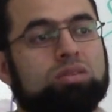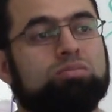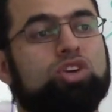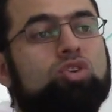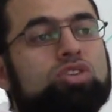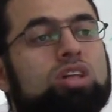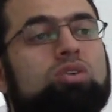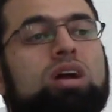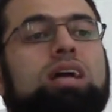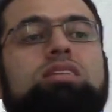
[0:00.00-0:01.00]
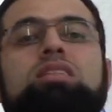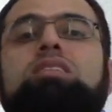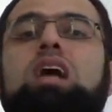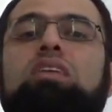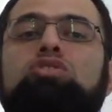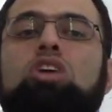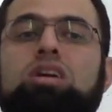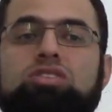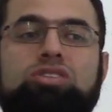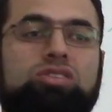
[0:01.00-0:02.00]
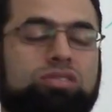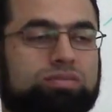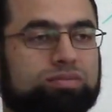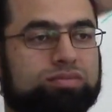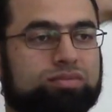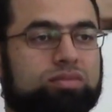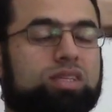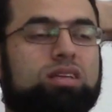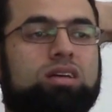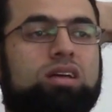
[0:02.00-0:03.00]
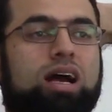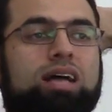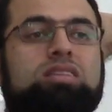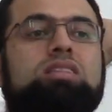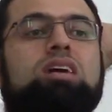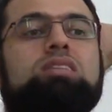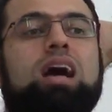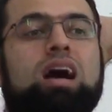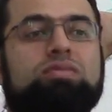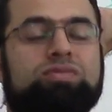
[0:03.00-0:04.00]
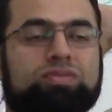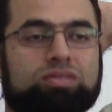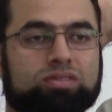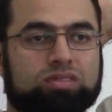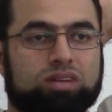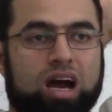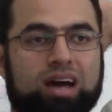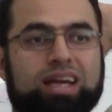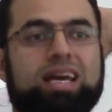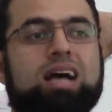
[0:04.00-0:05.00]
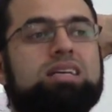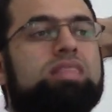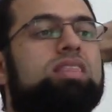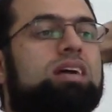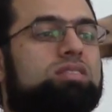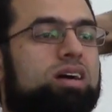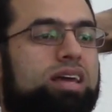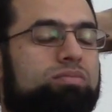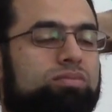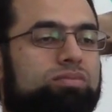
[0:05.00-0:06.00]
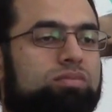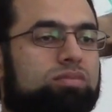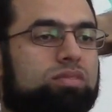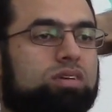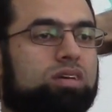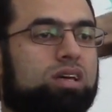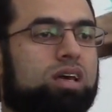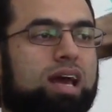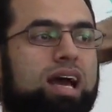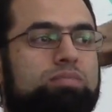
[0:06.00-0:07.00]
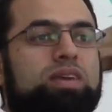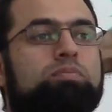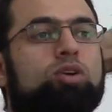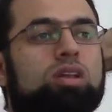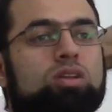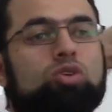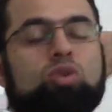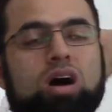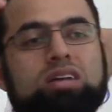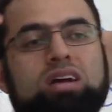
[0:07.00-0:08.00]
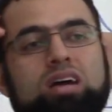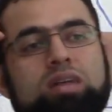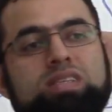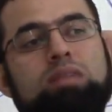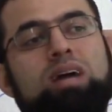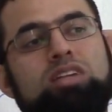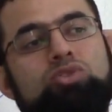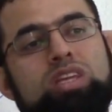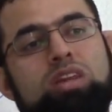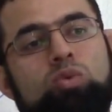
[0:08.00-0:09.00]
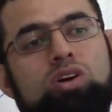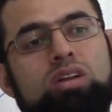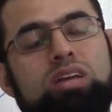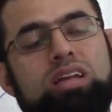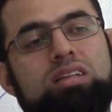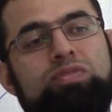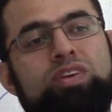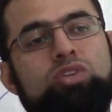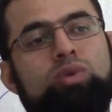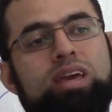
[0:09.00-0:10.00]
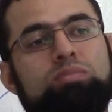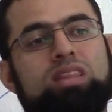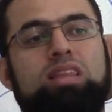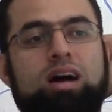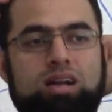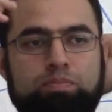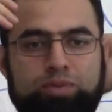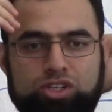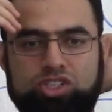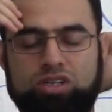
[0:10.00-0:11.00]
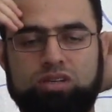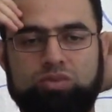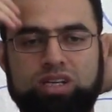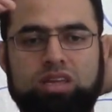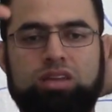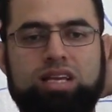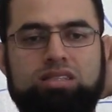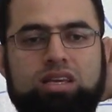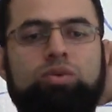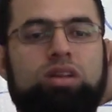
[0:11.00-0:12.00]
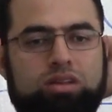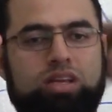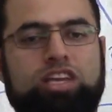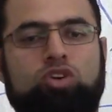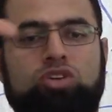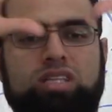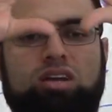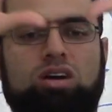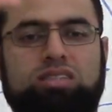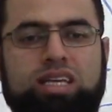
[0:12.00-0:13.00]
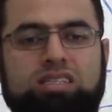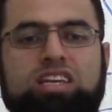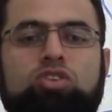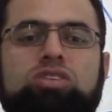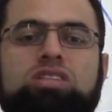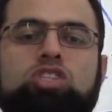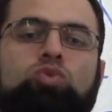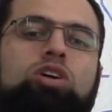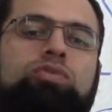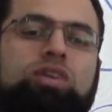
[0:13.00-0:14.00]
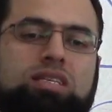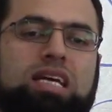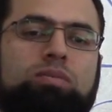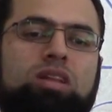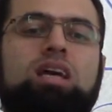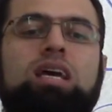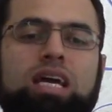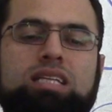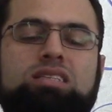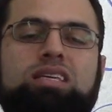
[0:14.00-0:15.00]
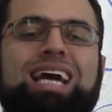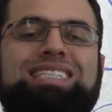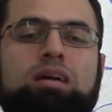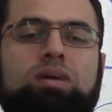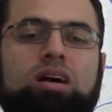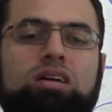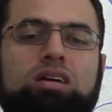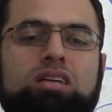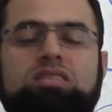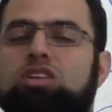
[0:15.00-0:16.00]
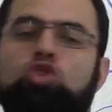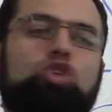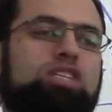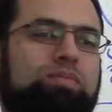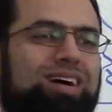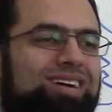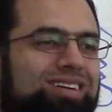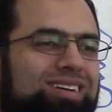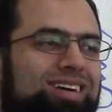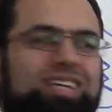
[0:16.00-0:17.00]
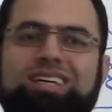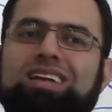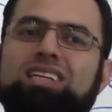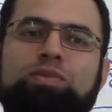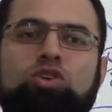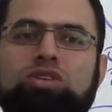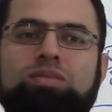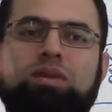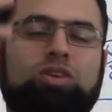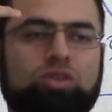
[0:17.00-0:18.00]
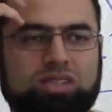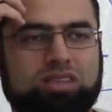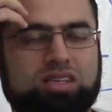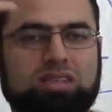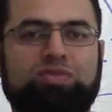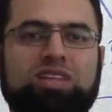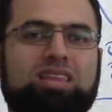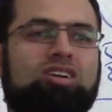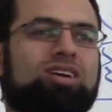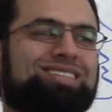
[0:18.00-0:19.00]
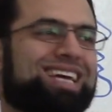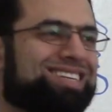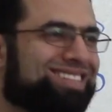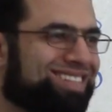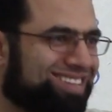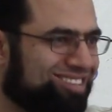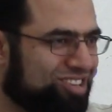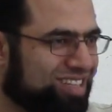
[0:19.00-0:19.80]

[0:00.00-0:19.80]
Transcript: Because the Quran did not have dots and did not have harakat at that time. And people who are non-Arabs, they might read the word in a different way. But the Arab person, when he reads, he will he knows the context. He knows this word, for example, it's kataba, it's not kutiba. It cannot be kutiba because it doesn't fit the context. Do you